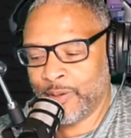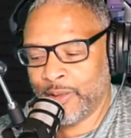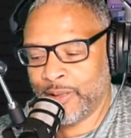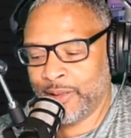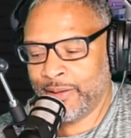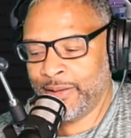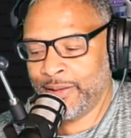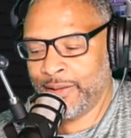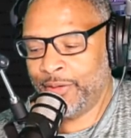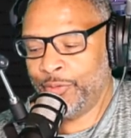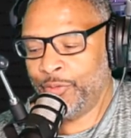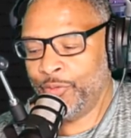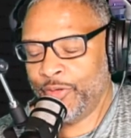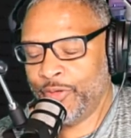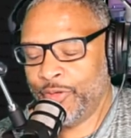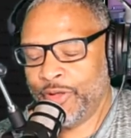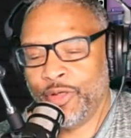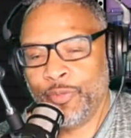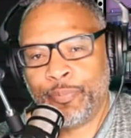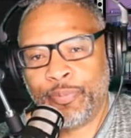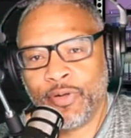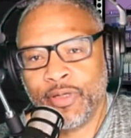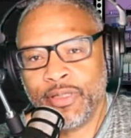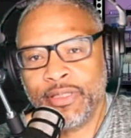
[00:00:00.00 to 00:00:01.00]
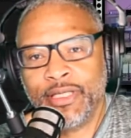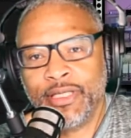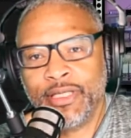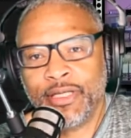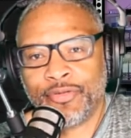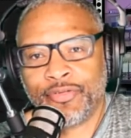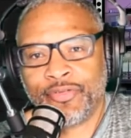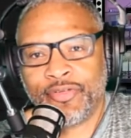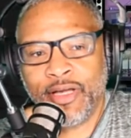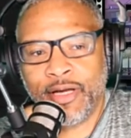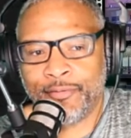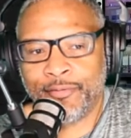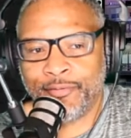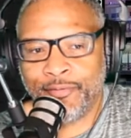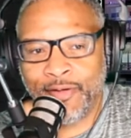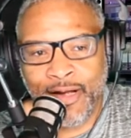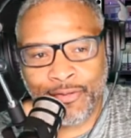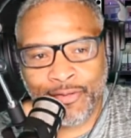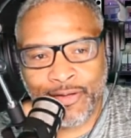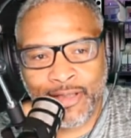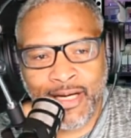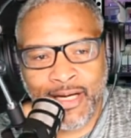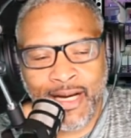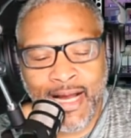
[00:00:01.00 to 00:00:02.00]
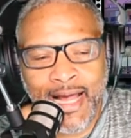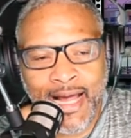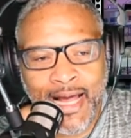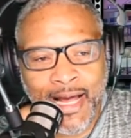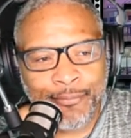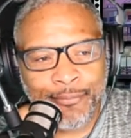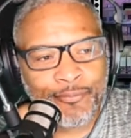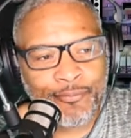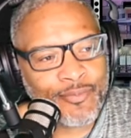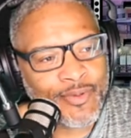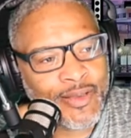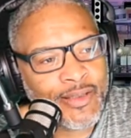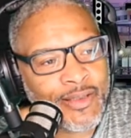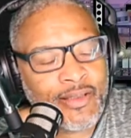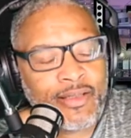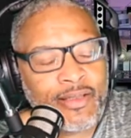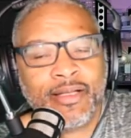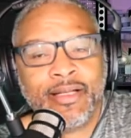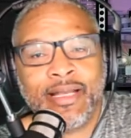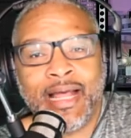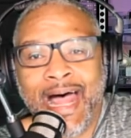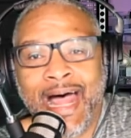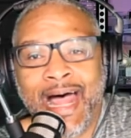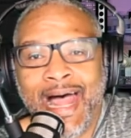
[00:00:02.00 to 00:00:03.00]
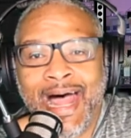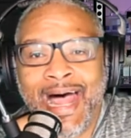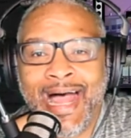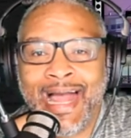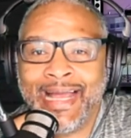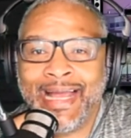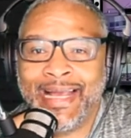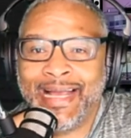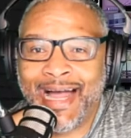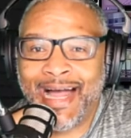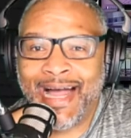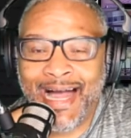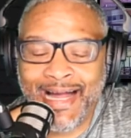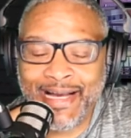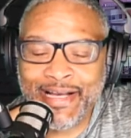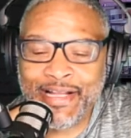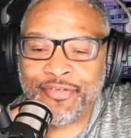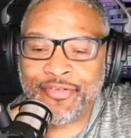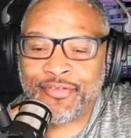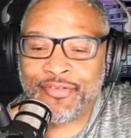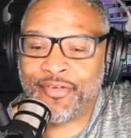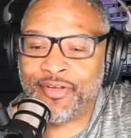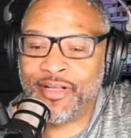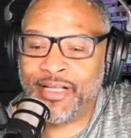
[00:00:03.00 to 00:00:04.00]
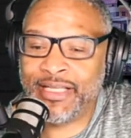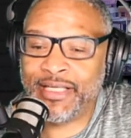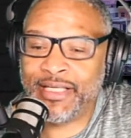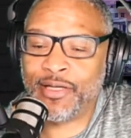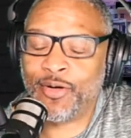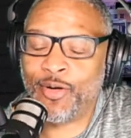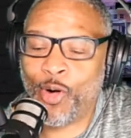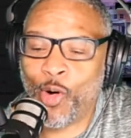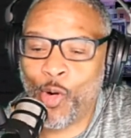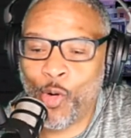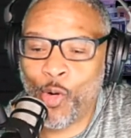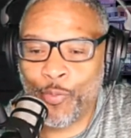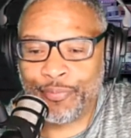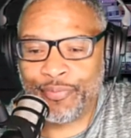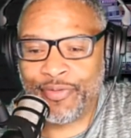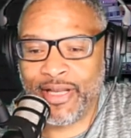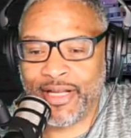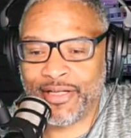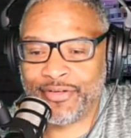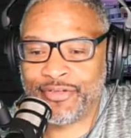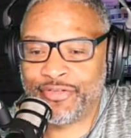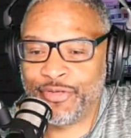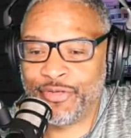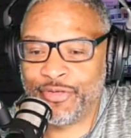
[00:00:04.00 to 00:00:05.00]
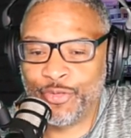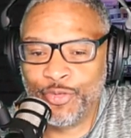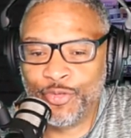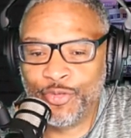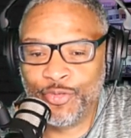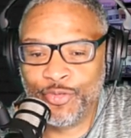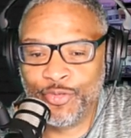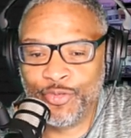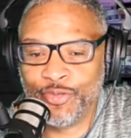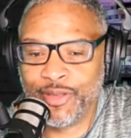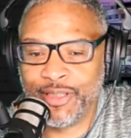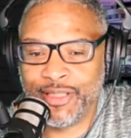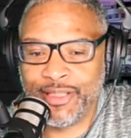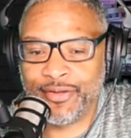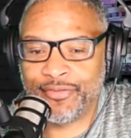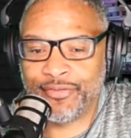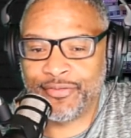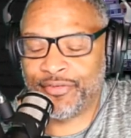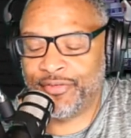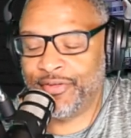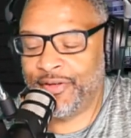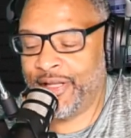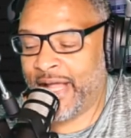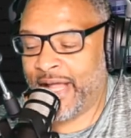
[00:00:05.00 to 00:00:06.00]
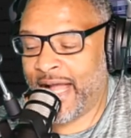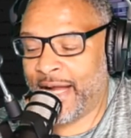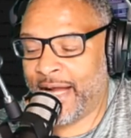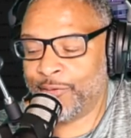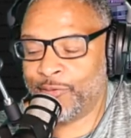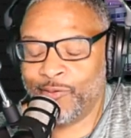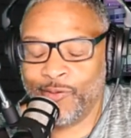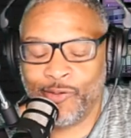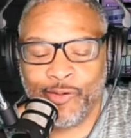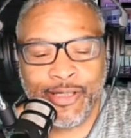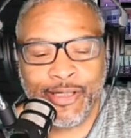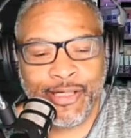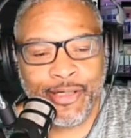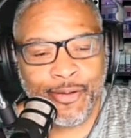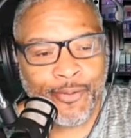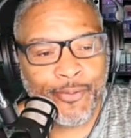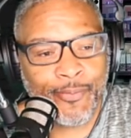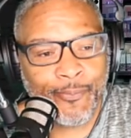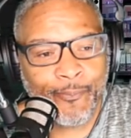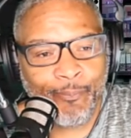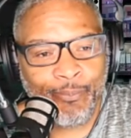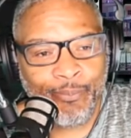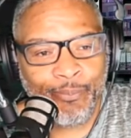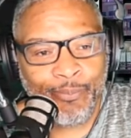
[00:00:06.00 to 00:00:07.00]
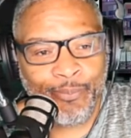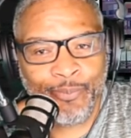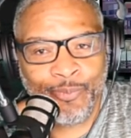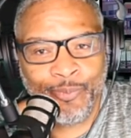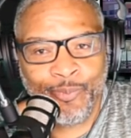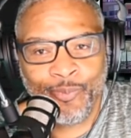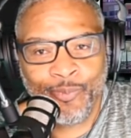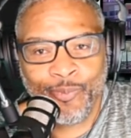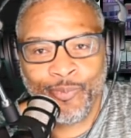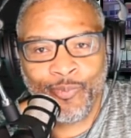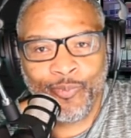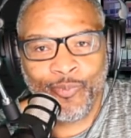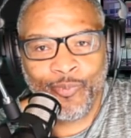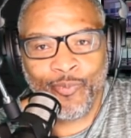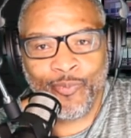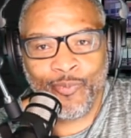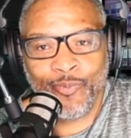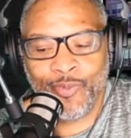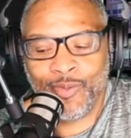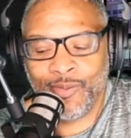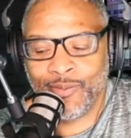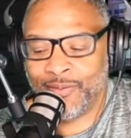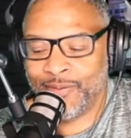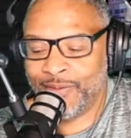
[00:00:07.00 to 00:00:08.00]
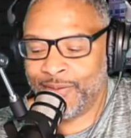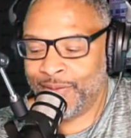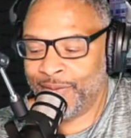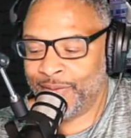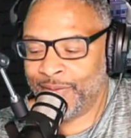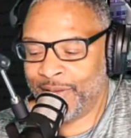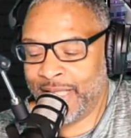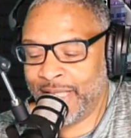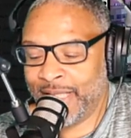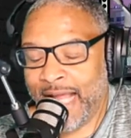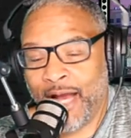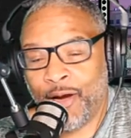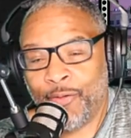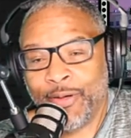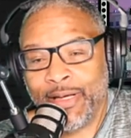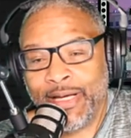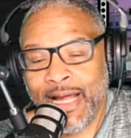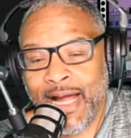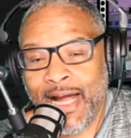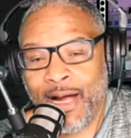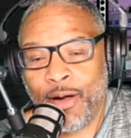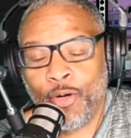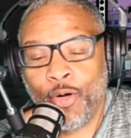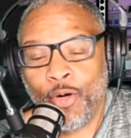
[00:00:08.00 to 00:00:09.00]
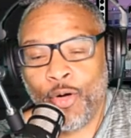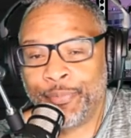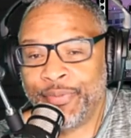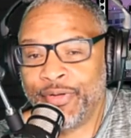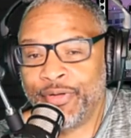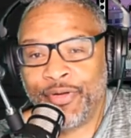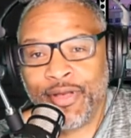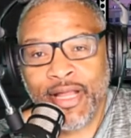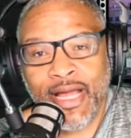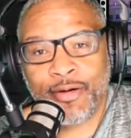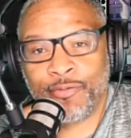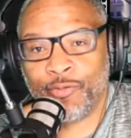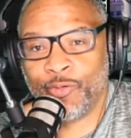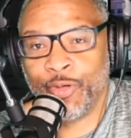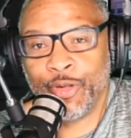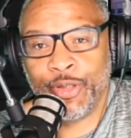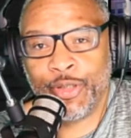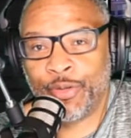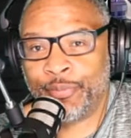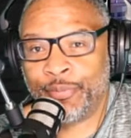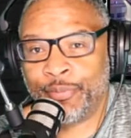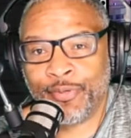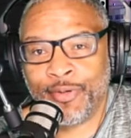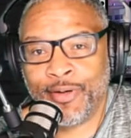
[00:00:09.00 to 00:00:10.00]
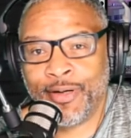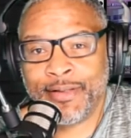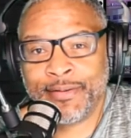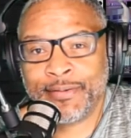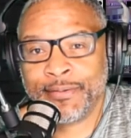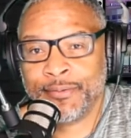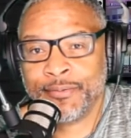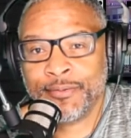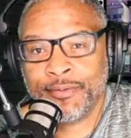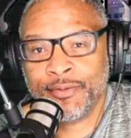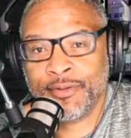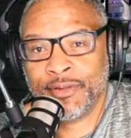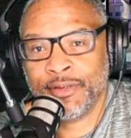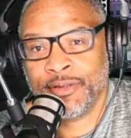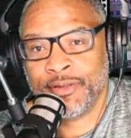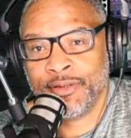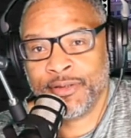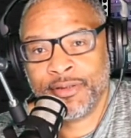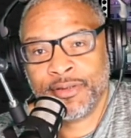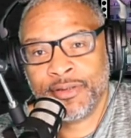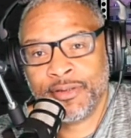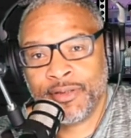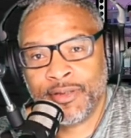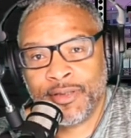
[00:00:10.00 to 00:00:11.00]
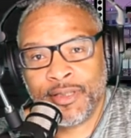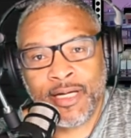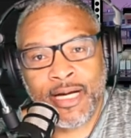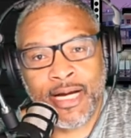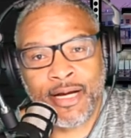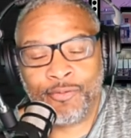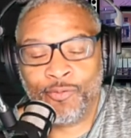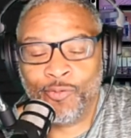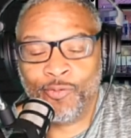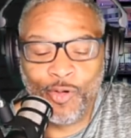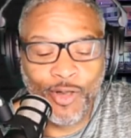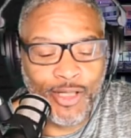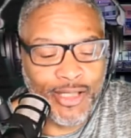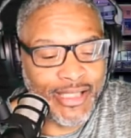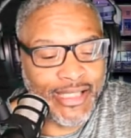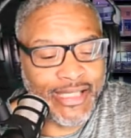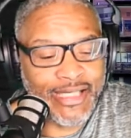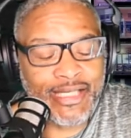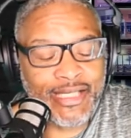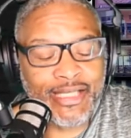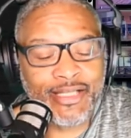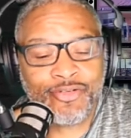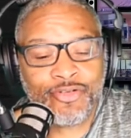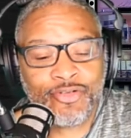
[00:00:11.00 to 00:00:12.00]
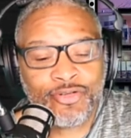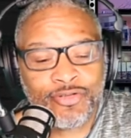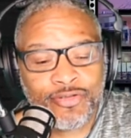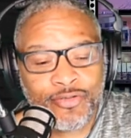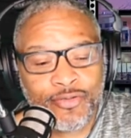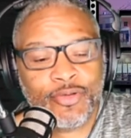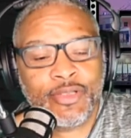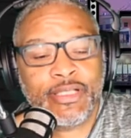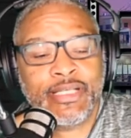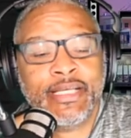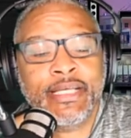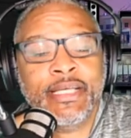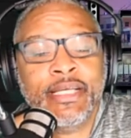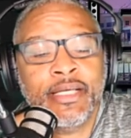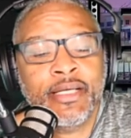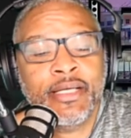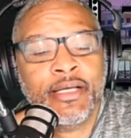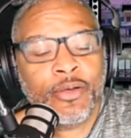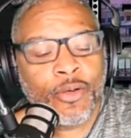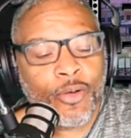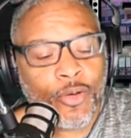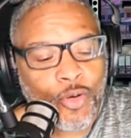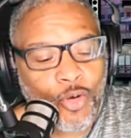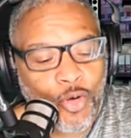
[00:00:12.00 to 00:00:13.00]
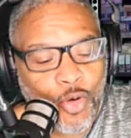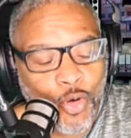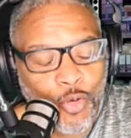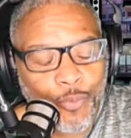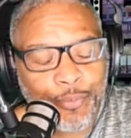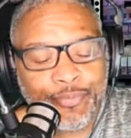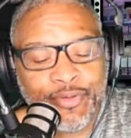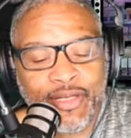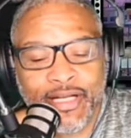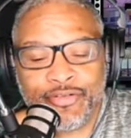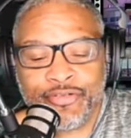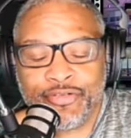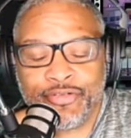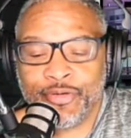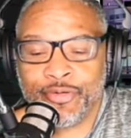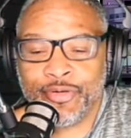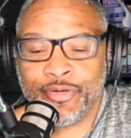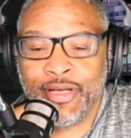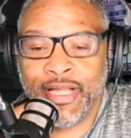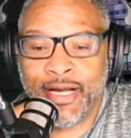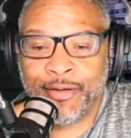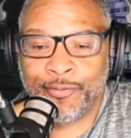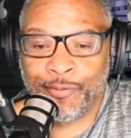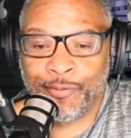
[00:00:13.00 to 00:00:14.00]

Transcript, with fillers: You you putting yourself out there. I, I I I honestly hope that you is not real. Larry, I hope you're not real, bruh. I really, truly hope that you're not